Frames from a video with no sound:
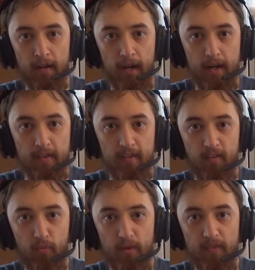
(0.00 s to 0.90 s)
This is
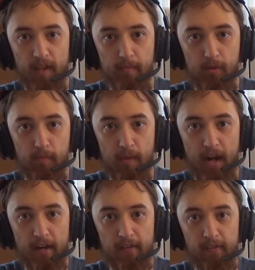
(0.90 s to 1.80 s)
with the boom
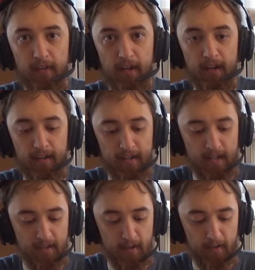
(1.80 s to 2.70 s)
mic. It
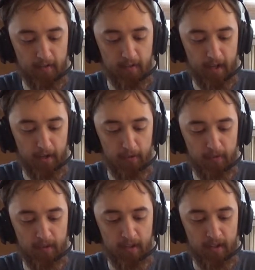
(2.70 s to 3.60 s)
does sound.
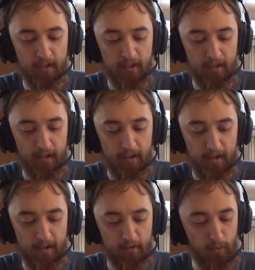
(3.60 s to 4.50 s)

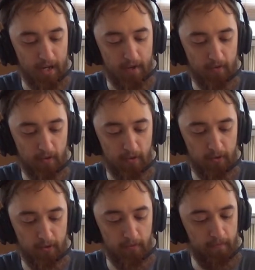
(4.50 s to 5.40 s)
The waves
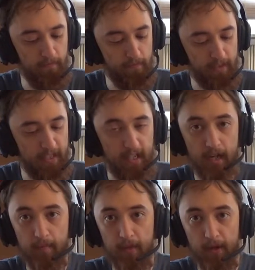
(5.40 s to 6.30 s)
are getting
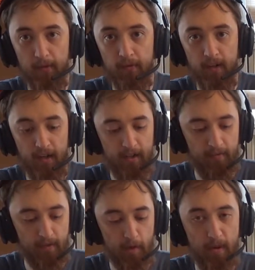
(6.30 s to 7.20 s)
up there.
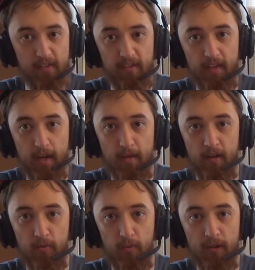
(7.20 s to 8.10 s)
They're about the same
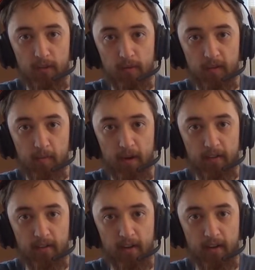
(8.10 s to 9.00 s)
as what you would expect
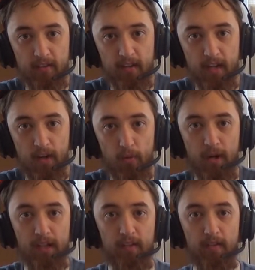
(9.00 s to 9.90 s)
on the
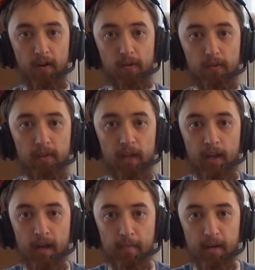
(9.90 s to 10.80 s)
wireless dongle.
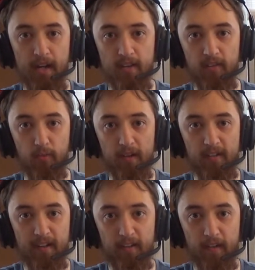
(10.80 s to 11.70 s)
But yeah, this is what it
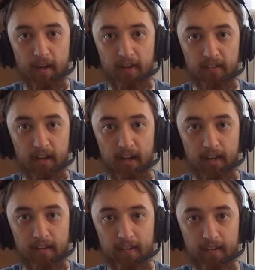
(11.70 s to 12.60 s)
sounds like,
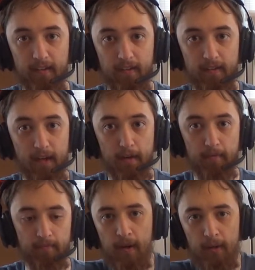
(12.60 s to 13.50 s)
and yeah.
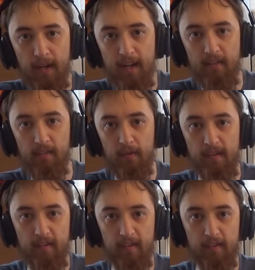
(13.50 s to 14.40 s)
Okay, so
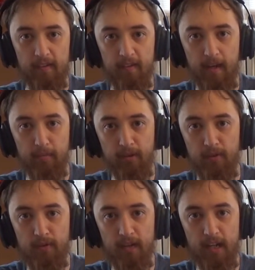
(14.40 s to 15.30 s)
this is the same
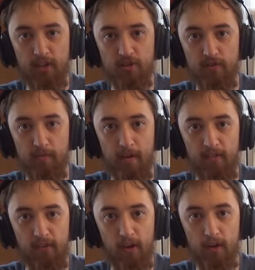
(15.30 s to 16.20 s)
Bluetooth connection from my
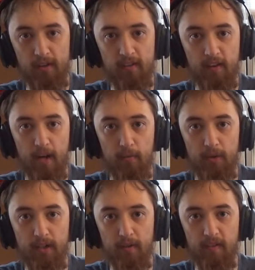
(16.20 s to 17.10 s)
phone. This time
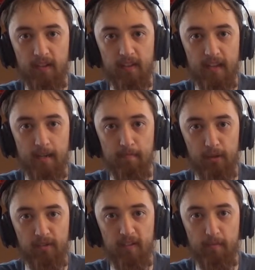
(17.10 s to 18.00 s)
we're using the
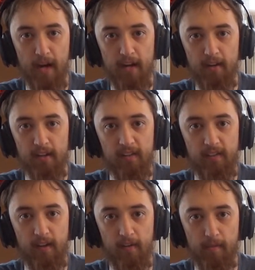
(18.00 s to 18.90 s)
built-in mic
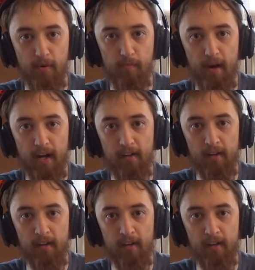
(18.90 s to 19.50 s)
instead of the boom mic.